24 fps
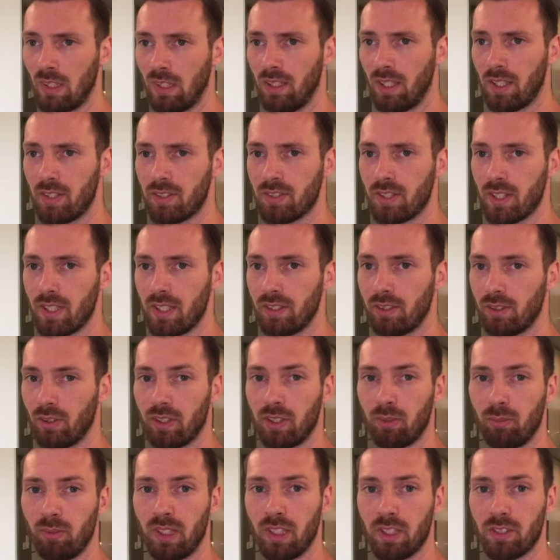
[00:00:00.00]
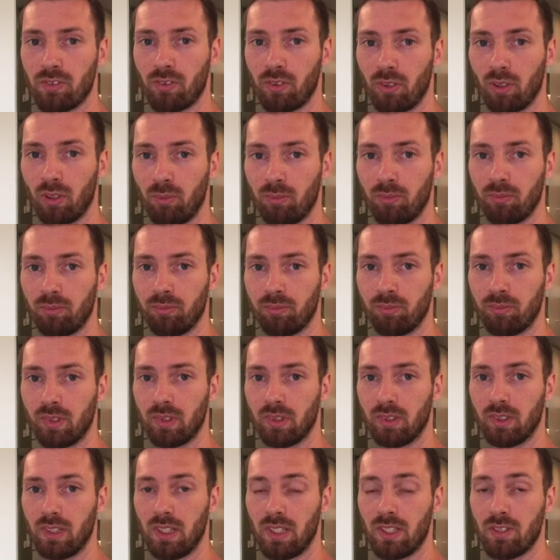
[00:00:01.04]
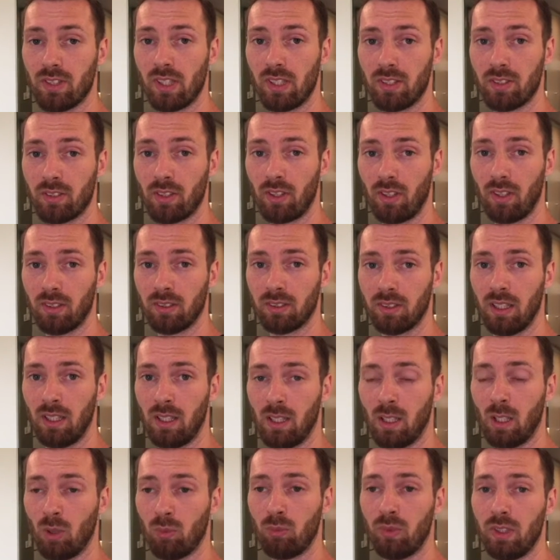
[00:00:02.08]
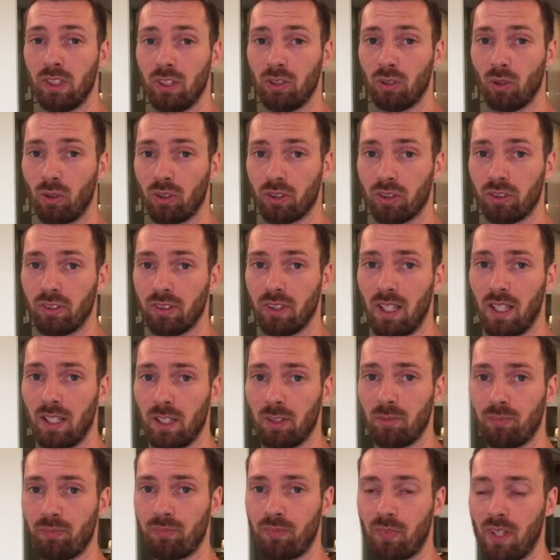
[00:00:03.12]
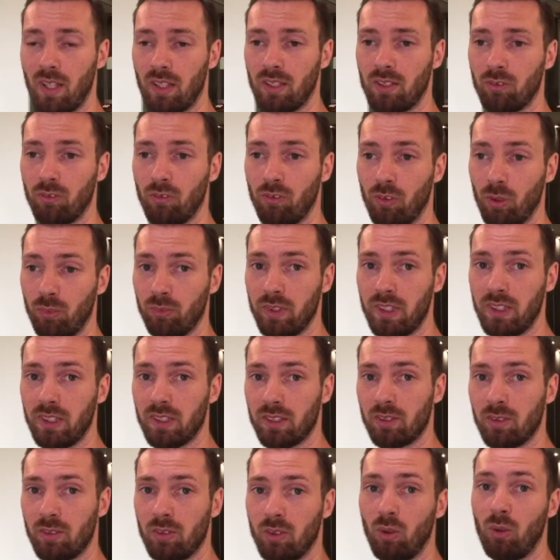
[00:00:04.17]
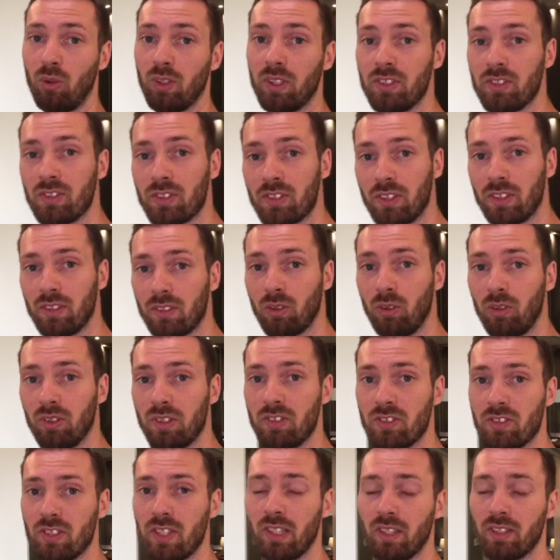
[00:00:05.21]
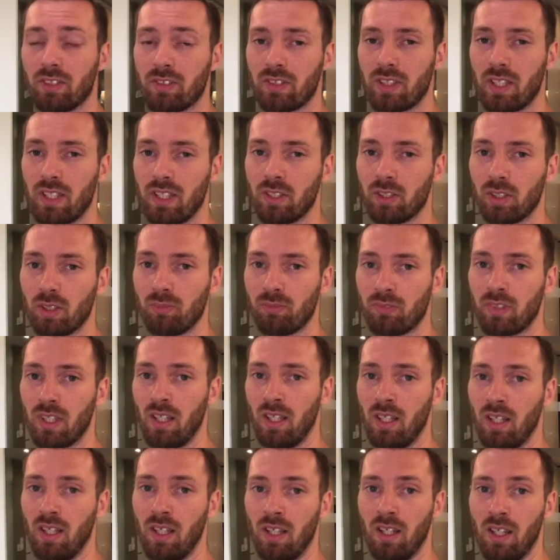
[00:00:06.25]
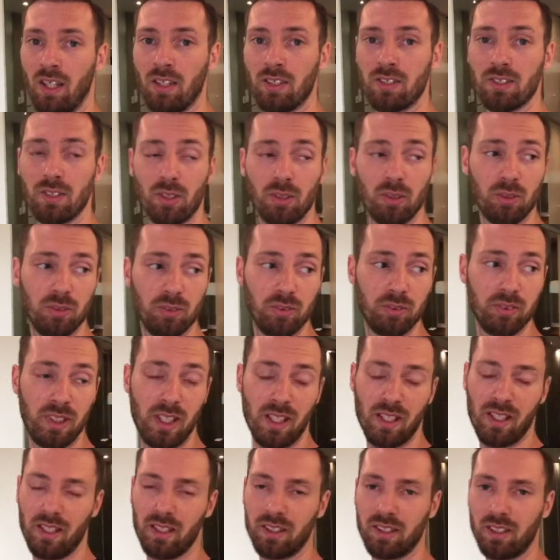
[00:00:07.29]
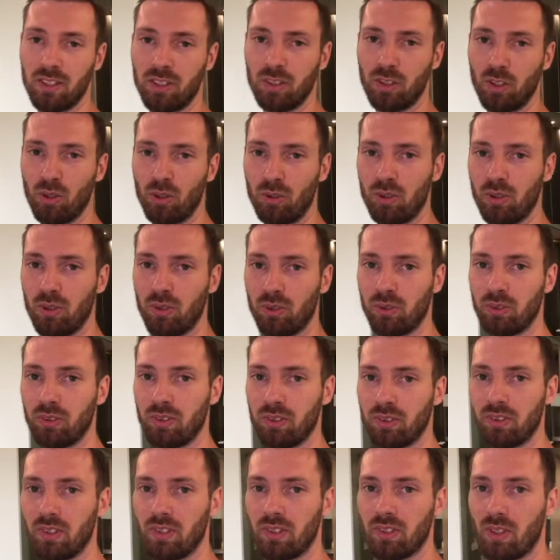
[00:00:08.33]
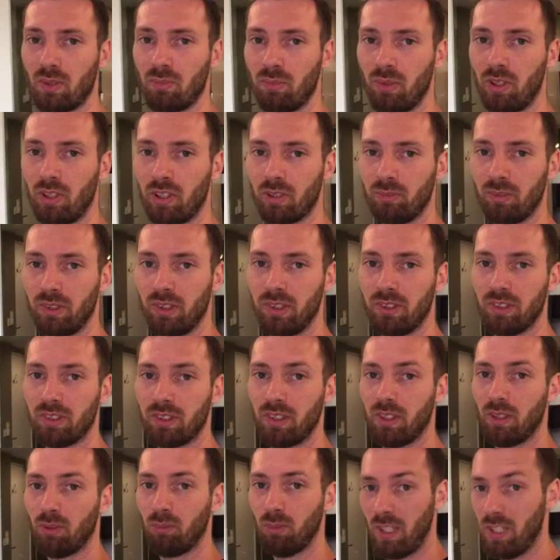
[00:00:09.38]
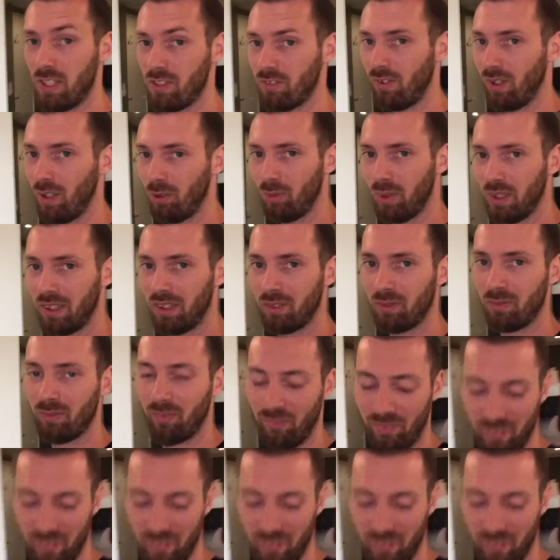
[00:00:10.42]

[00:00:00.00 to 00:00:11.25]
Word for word: let's say 30 minutes from the central with the northern line from the Collins, Colindale station. So yeah, I can show you this apartment, uh, please follow me.